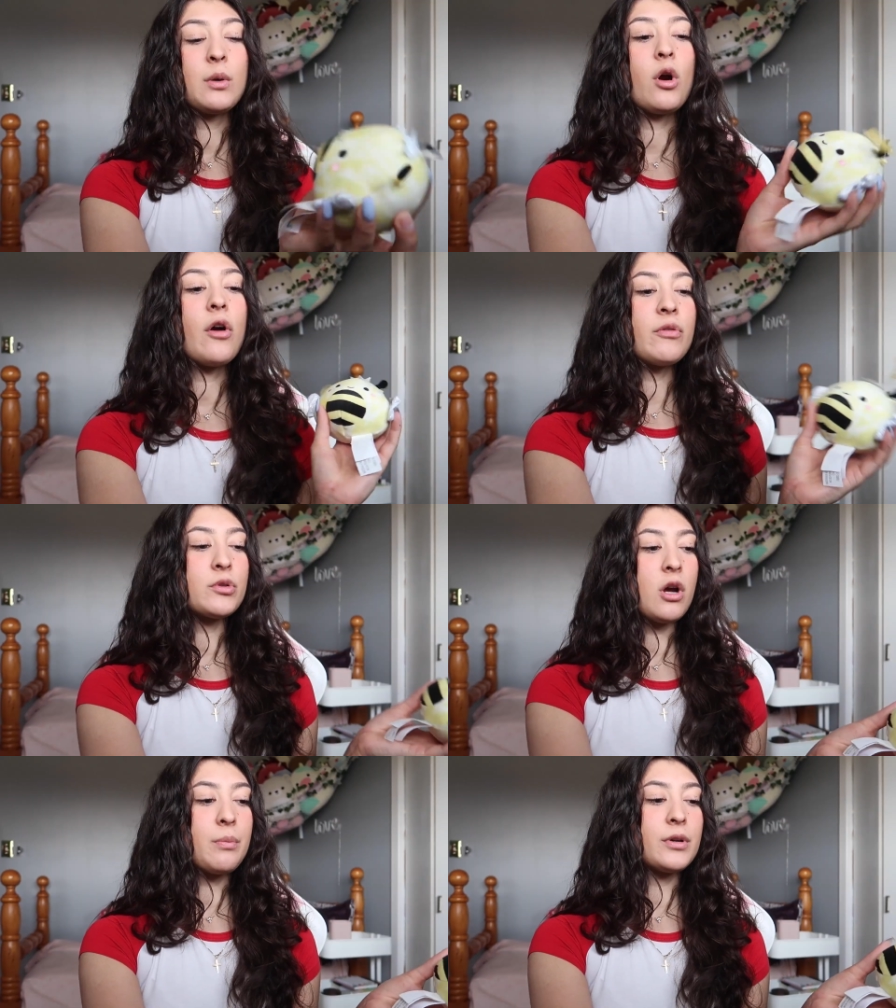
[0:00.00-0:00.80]
They were all from
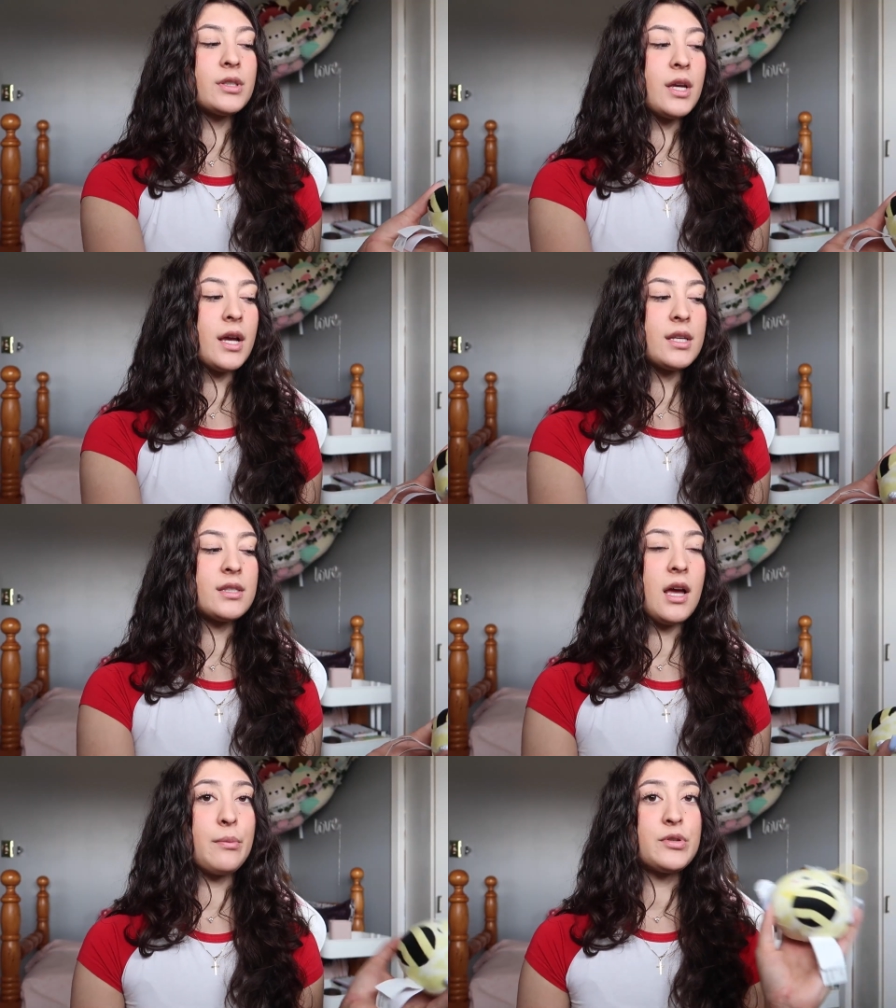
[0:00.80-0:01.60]
Shoppers
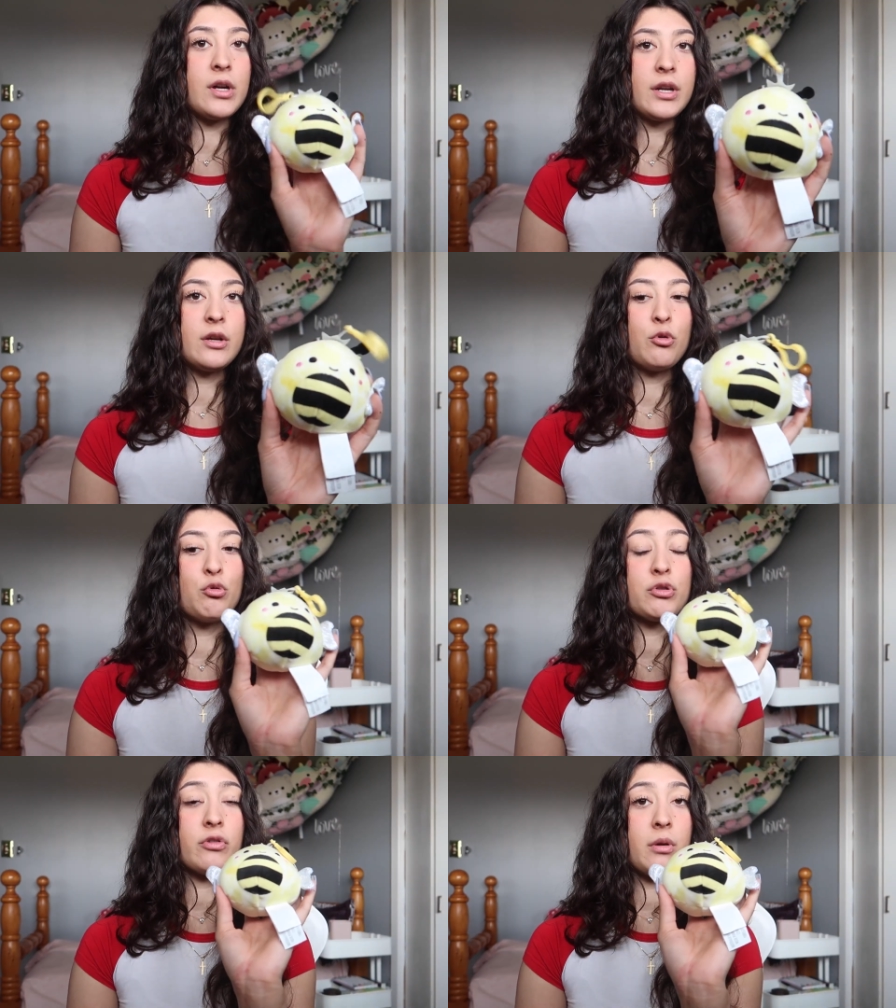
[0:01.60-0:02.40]
except Sunday who
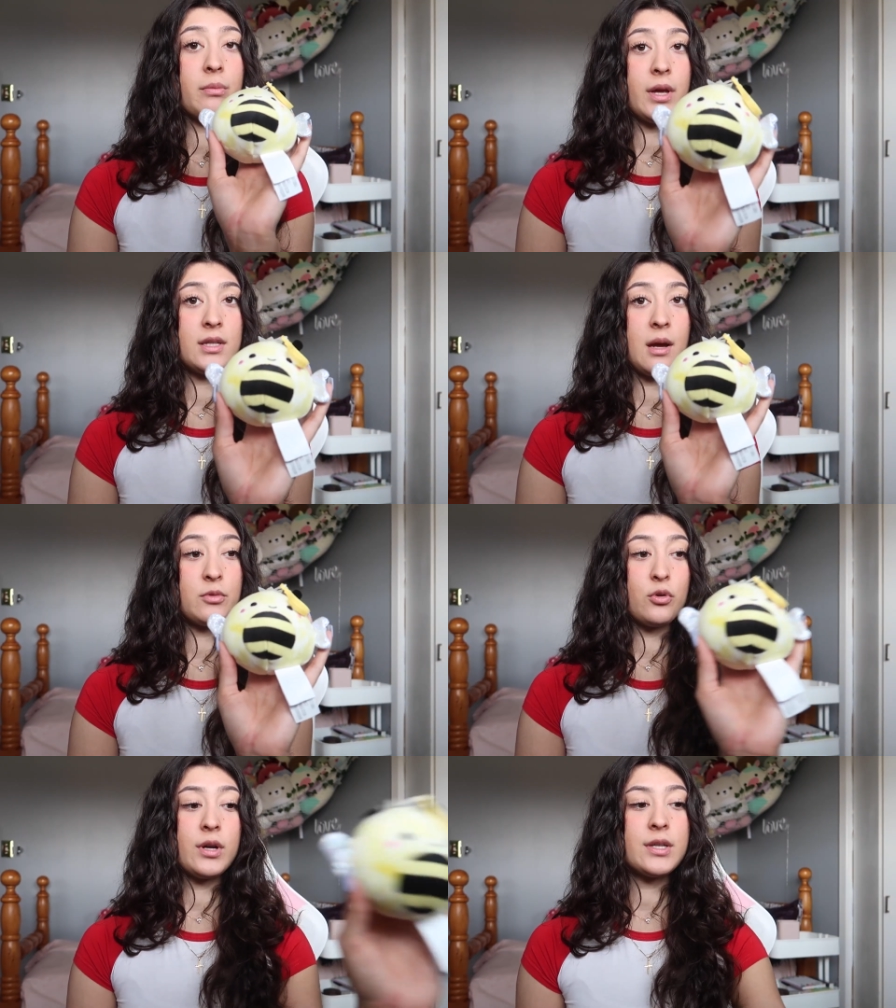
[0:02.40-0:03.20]
was from Playtime
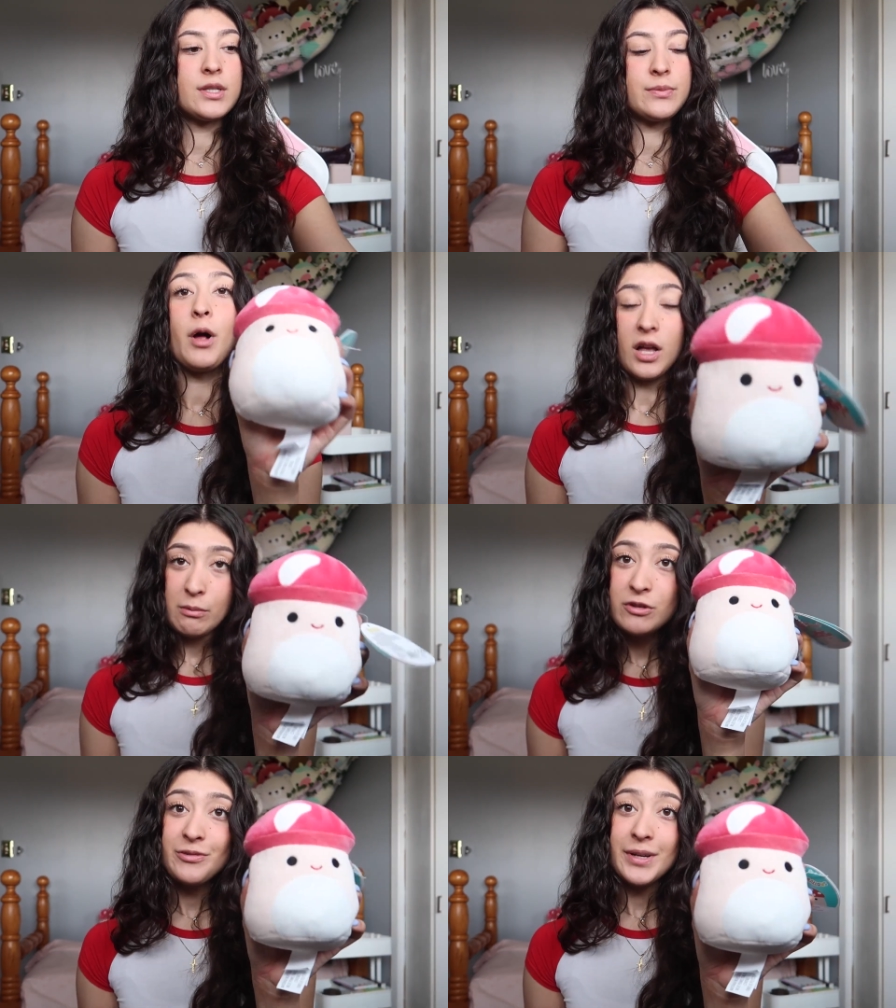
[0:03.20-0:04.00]
Toys.
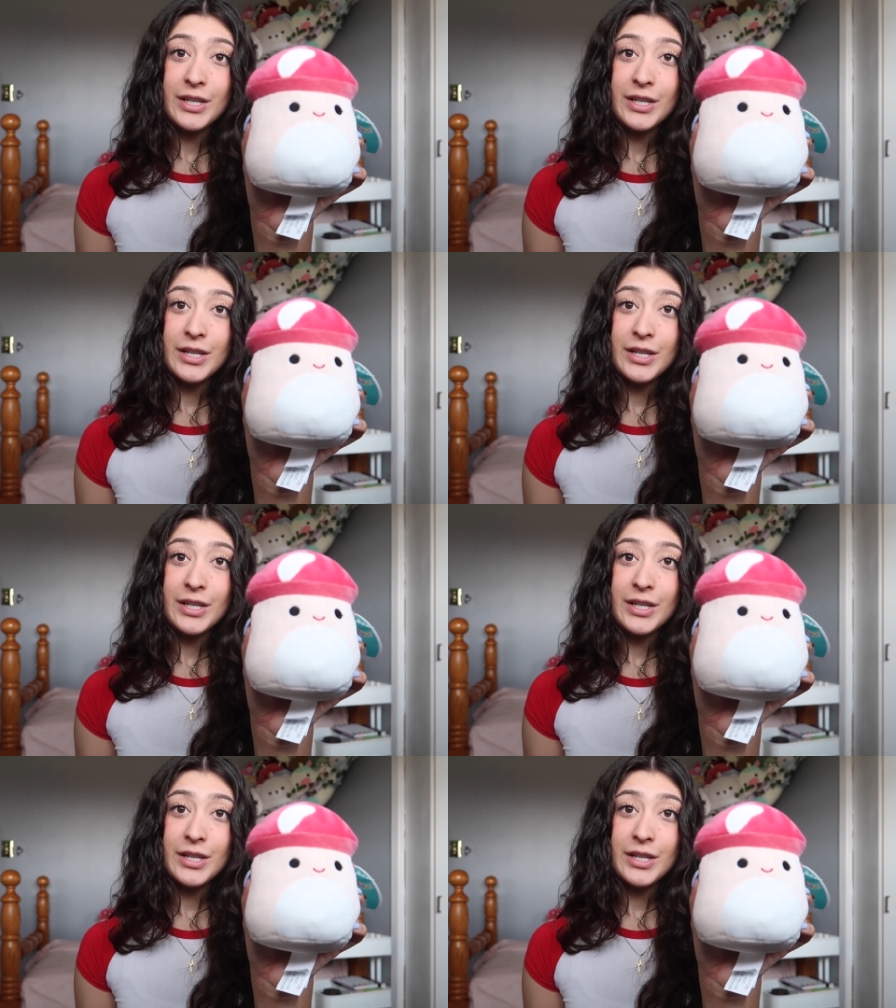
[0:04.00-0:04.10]
Malcolm was from